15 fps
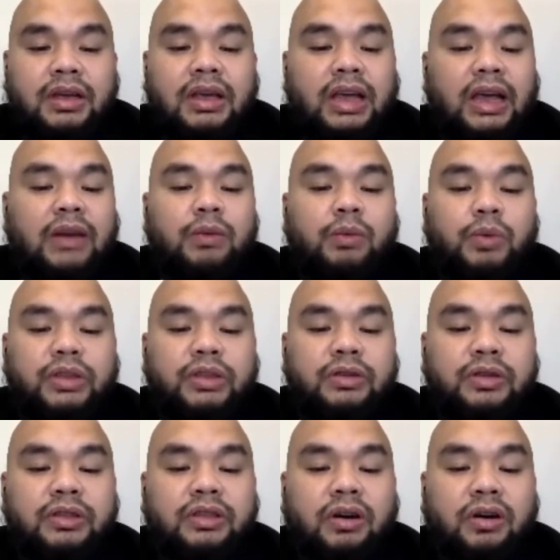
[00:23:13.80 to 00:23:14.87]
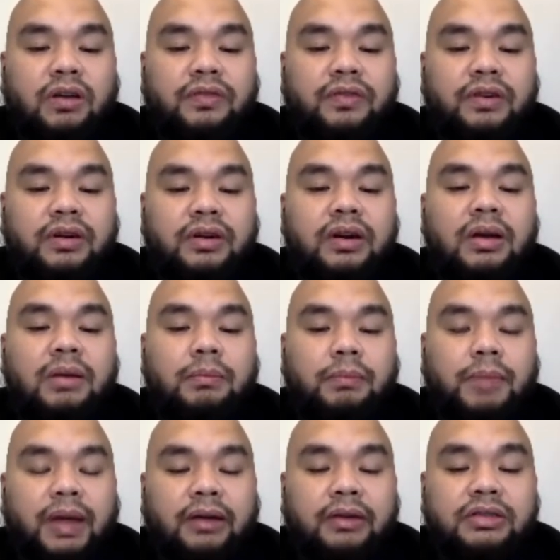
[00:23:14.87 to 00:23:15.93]
And we do not offer
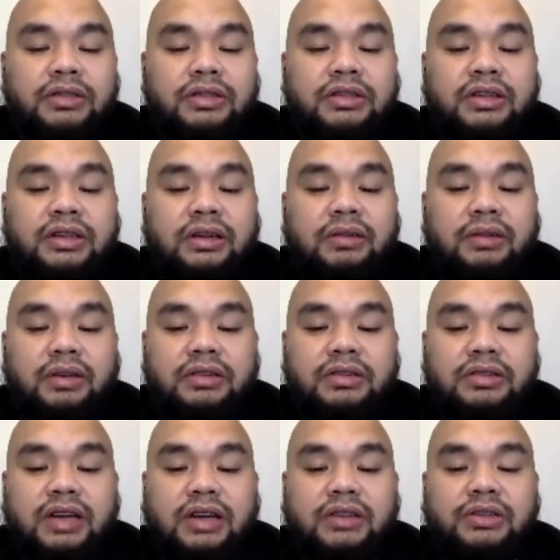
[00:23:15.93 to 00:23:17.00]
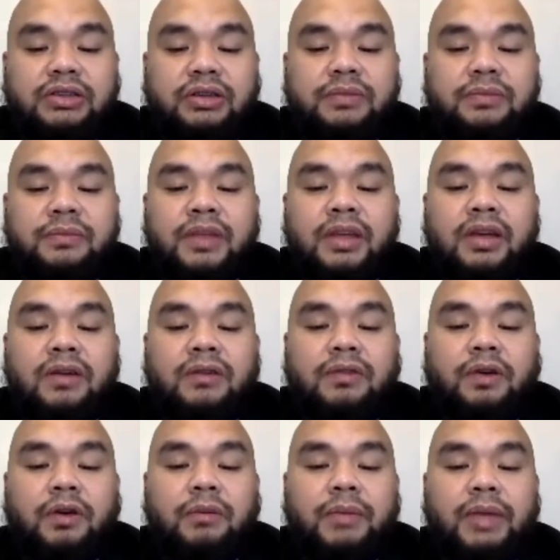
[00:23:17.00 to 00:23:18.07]
microsurgical reconstruction
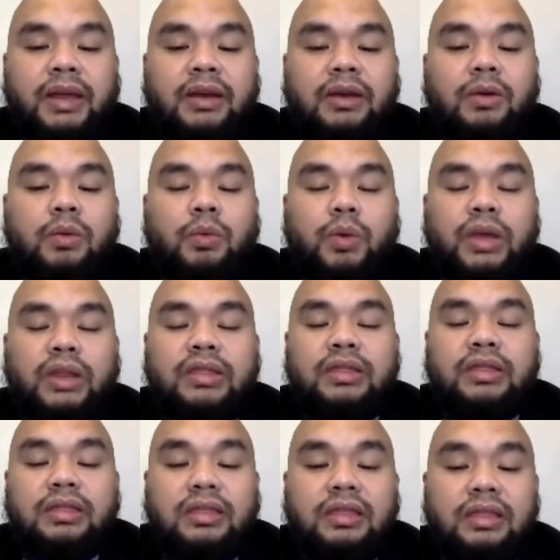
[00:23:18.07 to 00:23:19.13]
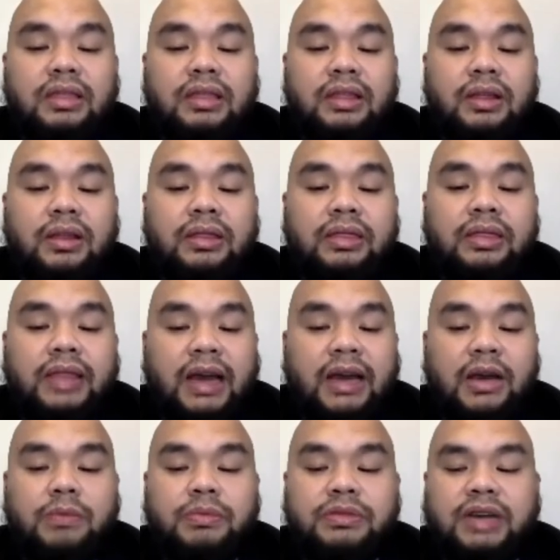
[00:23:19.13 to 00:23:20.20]
for men with
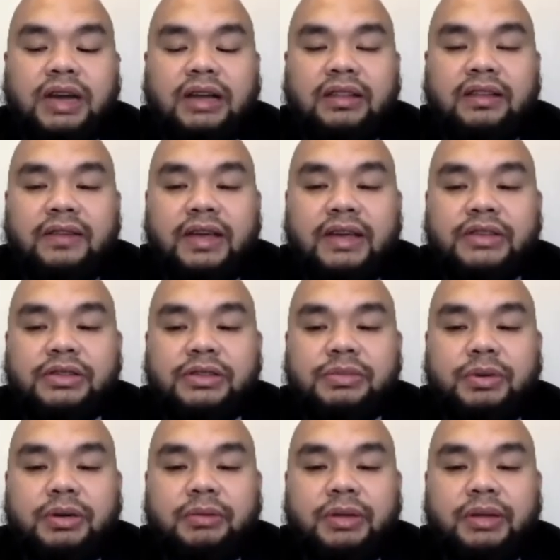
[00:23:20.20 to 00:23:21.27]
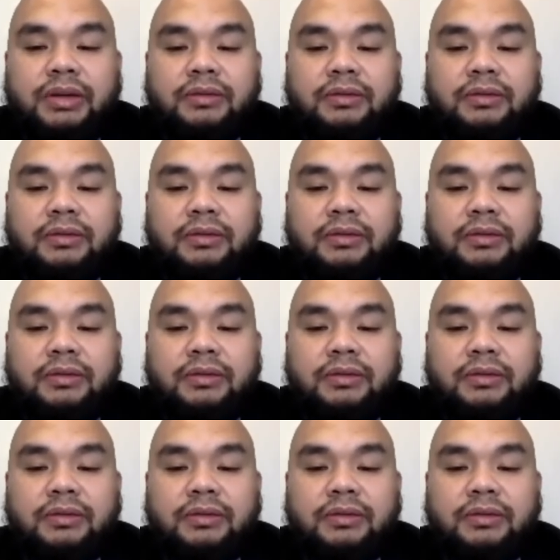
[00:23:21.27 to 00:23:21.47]
non-obstructive azoospermia.